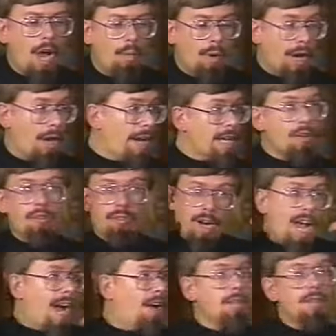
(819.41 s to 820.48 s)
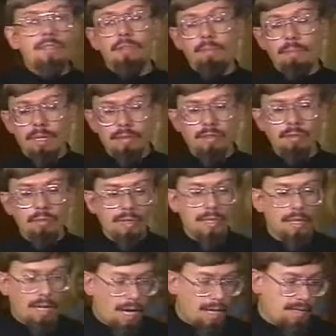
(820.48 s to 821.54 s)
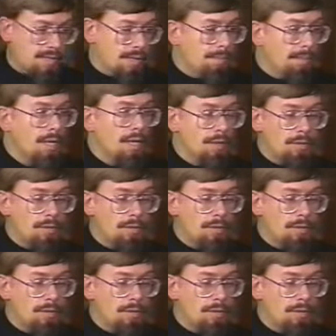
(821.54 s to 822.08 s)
wearing crowns, because it was the custom